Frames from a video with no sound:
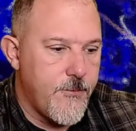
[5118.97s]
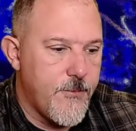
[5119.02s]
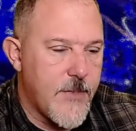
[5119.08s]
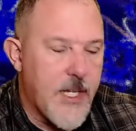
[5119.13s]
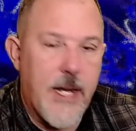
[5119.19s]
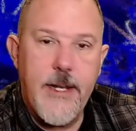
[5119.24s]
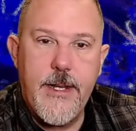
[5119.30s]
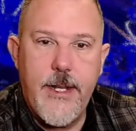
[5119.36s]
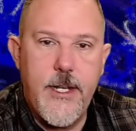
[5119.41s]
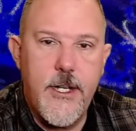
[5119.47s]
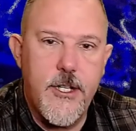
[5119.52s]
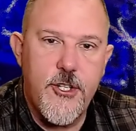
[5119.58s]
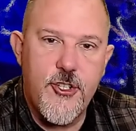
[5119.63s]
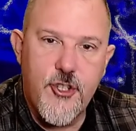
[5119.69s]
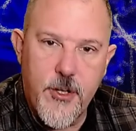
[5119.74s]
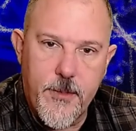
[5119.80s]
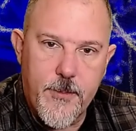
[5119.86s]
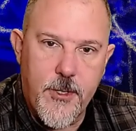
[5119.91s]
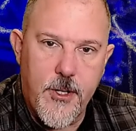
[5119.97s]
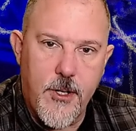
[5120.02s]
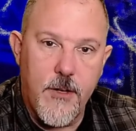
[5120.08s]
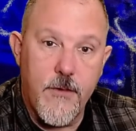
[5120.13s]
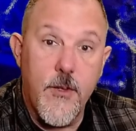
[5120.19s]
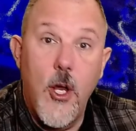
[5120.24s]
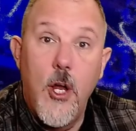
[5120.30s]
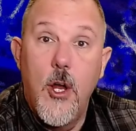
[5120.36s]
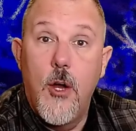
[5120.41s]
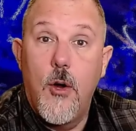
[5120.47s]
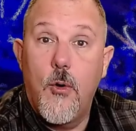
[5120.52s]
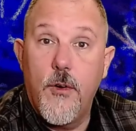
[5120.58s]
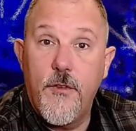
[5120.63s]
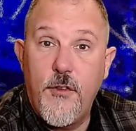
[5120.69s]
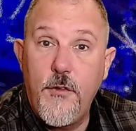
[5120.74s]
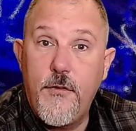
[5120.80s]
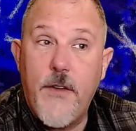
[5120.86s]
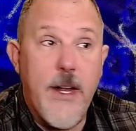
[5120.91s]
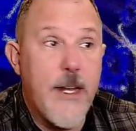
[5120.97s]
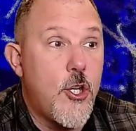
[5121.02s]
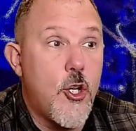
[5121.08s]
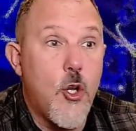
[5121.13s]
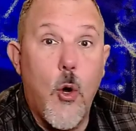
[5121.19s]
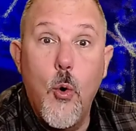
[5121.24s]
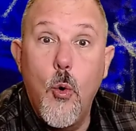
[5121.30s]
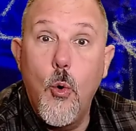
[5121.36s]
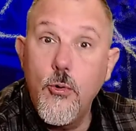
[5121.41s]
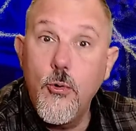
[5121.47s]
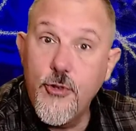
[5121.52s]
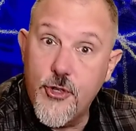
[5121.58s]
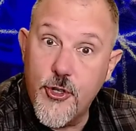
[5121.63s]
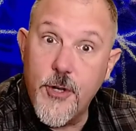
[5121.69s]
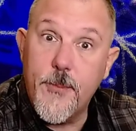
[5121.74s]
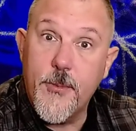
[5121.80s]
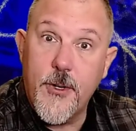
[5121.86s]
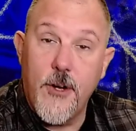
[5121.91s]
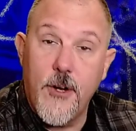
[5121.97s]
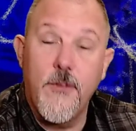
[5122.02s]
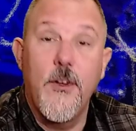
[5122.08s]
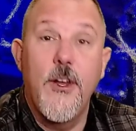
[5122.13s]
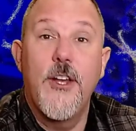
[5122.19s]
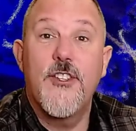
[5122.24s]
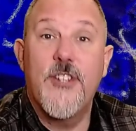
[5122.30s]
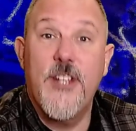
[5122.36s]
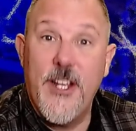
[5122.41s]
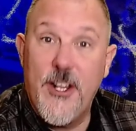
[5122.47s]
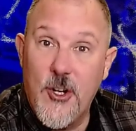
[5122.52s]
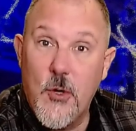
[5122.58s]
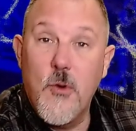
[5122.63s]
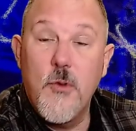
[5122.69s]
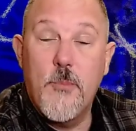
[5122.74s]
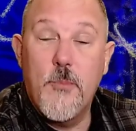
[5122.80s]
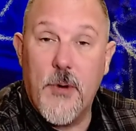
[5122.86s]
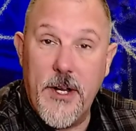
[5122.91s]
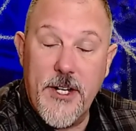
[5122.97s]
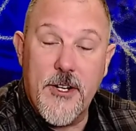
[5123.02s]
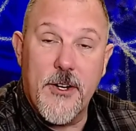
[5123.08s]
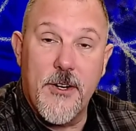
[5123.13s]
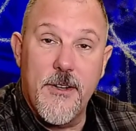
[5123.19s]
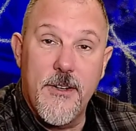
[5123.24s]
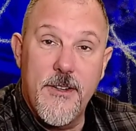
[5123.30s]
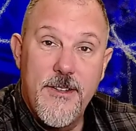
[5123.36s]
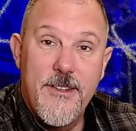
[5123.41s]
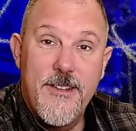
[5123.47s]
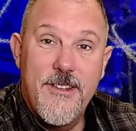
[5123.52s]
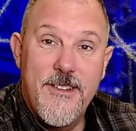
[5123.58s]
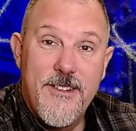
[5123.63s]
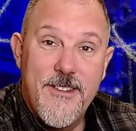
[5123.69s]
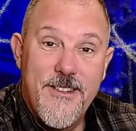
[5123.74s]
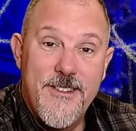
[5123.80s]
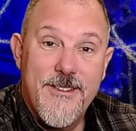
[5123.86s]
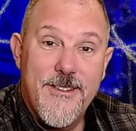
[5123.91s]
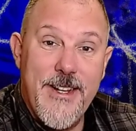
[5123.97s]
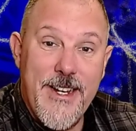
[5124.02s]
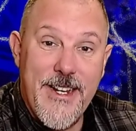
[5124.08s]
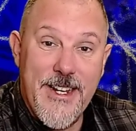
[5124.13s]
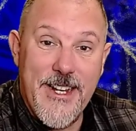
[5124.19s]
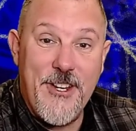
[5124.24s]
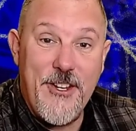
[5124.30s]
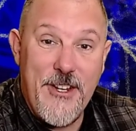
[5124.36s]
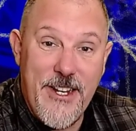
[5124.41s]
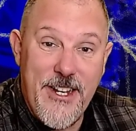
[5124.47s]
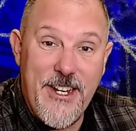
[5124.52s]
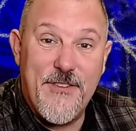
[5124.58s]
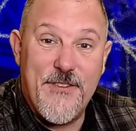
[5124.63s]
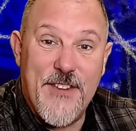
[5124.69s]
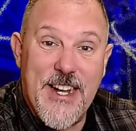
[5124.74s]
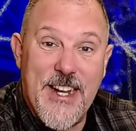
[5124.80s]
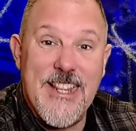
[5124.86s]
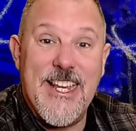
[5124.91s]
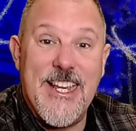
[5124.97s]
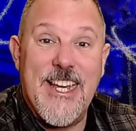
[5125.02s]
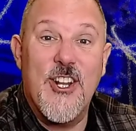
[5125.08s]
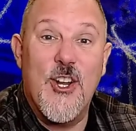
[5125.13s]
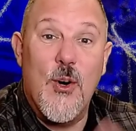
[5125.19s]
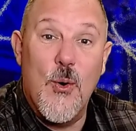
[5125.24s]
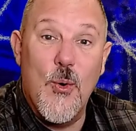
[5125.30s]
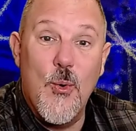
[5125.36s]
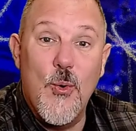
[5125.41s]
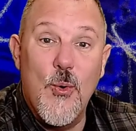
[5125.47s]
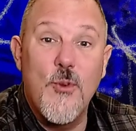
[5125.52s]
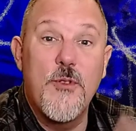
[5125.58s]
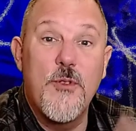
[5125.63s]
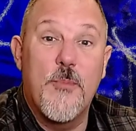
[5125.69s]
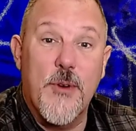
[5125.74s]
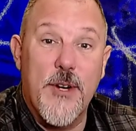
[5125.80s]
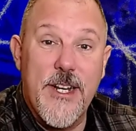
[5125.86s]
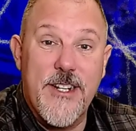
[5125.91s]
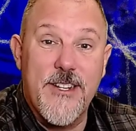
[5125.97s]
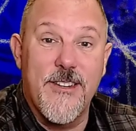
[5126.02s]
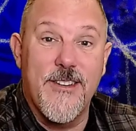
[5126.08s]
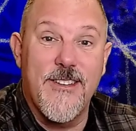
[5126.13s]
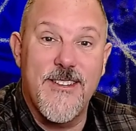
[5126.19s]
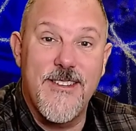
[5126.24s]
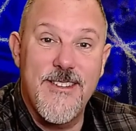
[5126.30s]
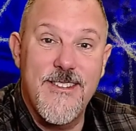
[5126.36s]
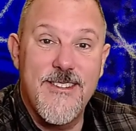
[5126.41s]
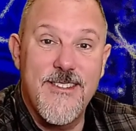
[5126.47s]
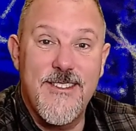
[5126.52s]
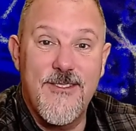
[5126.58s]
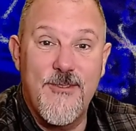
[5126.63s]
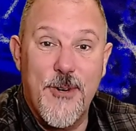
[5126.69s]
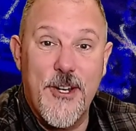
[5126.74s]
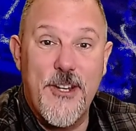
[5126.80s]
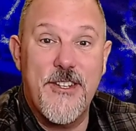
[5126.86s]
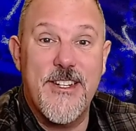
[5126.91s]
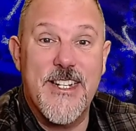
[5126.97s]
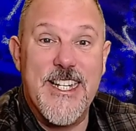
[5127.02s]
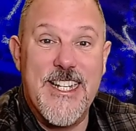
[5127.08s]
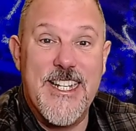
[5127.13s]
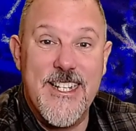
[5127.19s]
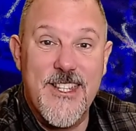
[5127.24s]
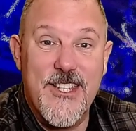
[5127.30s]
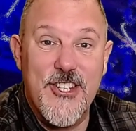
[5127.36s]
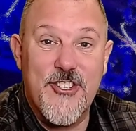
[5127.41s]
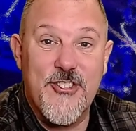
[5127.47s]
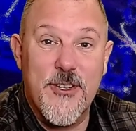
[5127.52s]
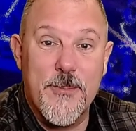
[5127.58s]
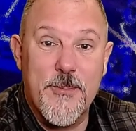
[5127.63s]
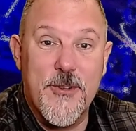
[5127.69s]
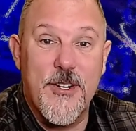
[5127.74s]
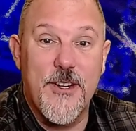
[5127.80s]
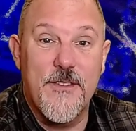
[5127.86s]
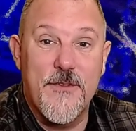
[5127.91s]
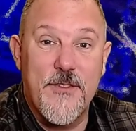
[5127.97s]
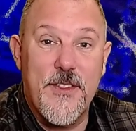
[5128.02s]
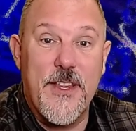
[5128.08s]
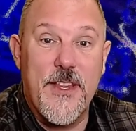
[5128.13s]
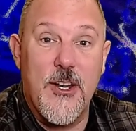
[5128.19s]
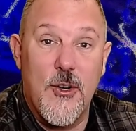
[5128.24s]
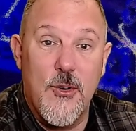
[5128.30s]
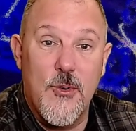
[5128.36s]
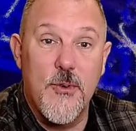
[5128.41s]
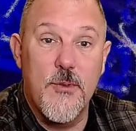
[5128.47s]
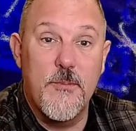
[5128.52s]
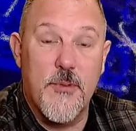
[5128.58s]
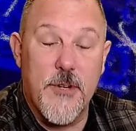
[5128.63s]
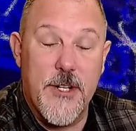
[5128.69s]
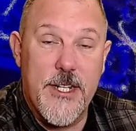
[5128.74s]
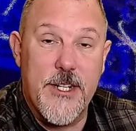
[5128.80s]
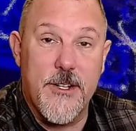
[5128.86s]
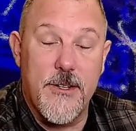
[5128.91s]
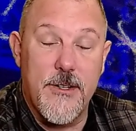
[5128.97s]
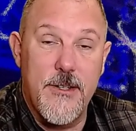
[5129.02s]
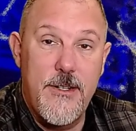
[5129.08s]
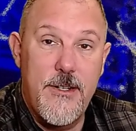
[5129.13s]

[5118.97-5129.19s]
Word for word: I needed a trip curve. Or if you find an old trip curve, say an old breaker, right? And you need to find that old breaker. Where are you going to get the trip curve for the old breaker?